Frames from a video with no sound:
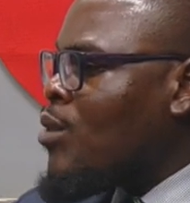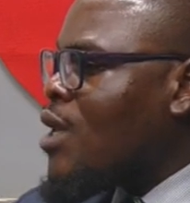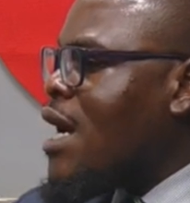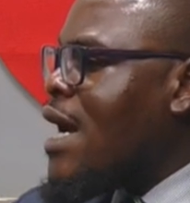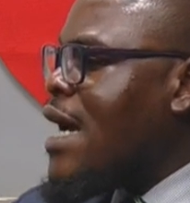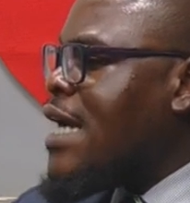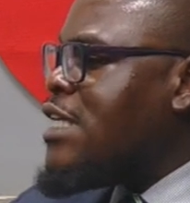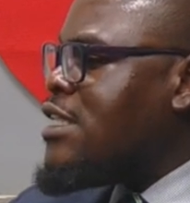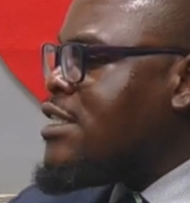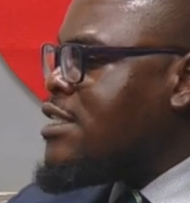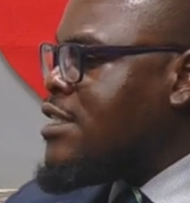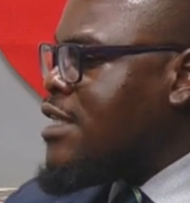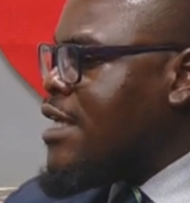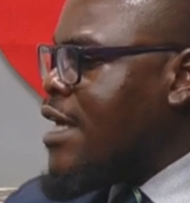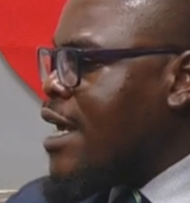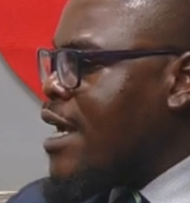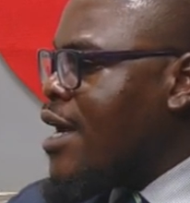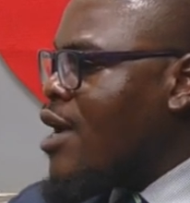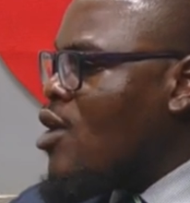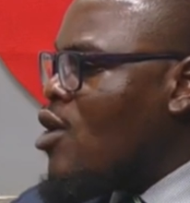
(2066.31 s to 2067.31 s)

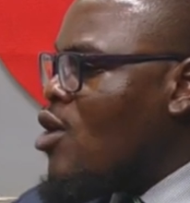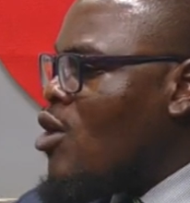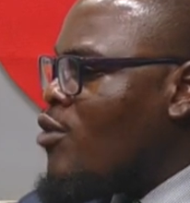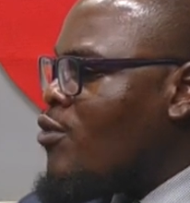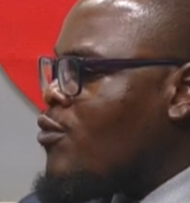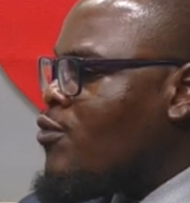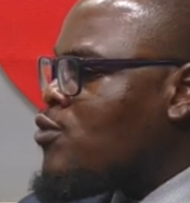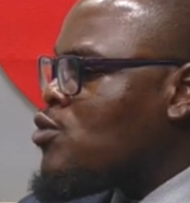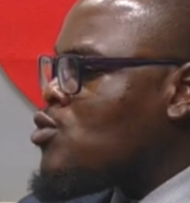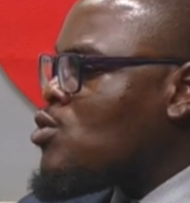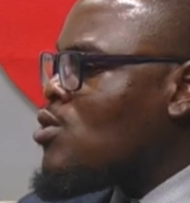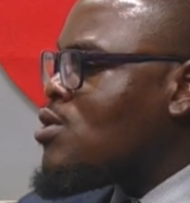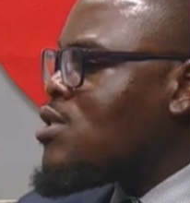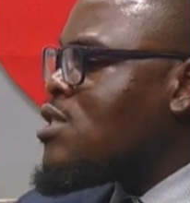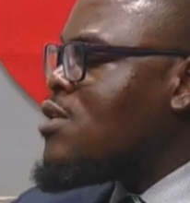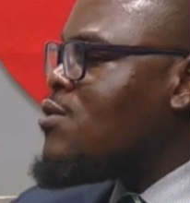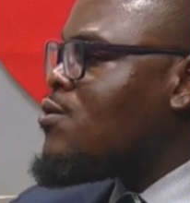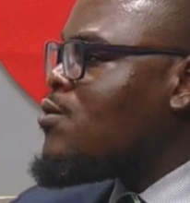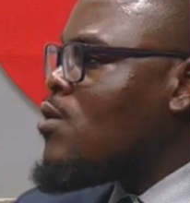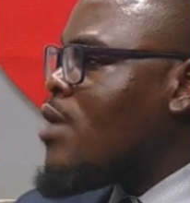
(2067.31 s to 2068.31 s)
idea of
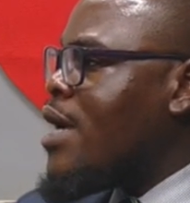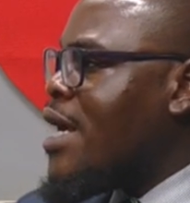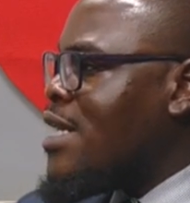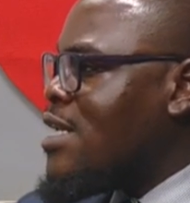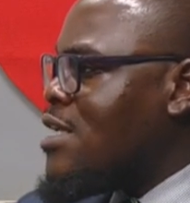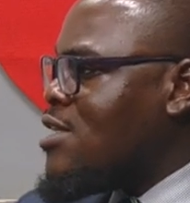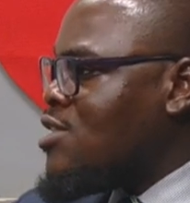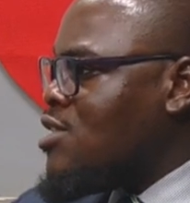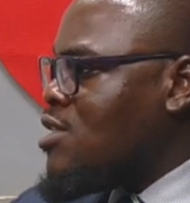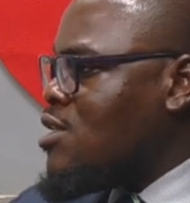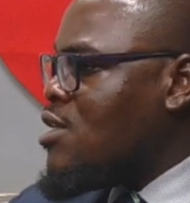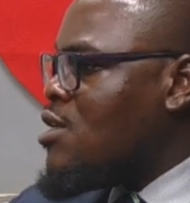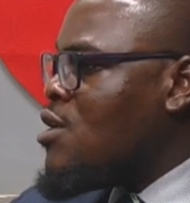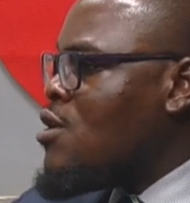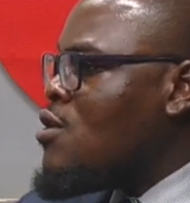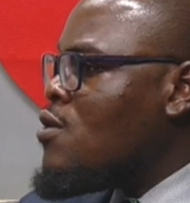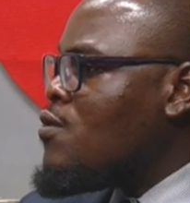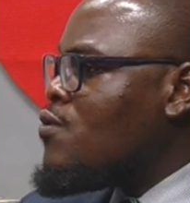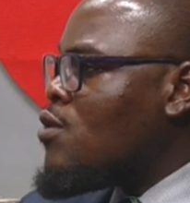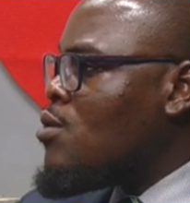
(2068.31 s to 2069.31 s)
sourcing for energy
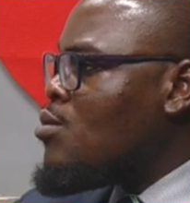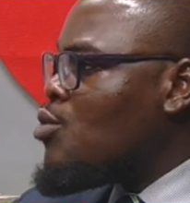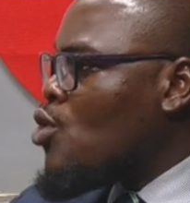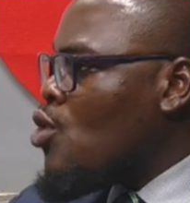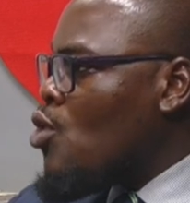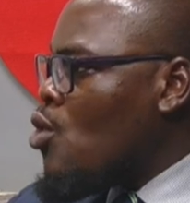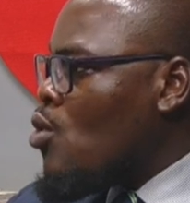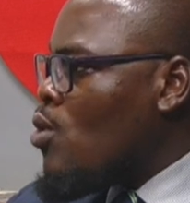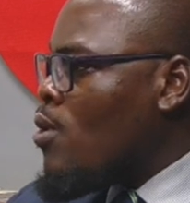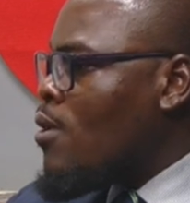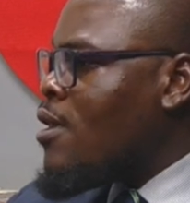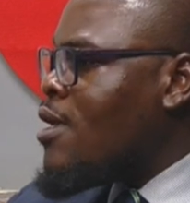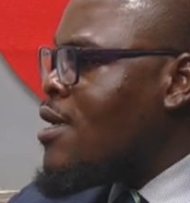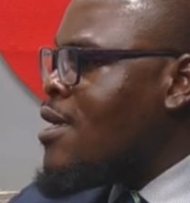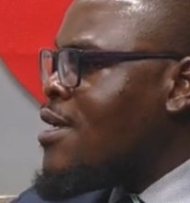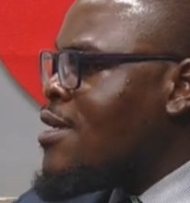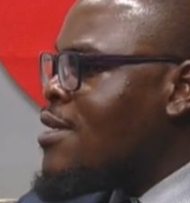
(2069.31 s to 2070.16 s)
from coal.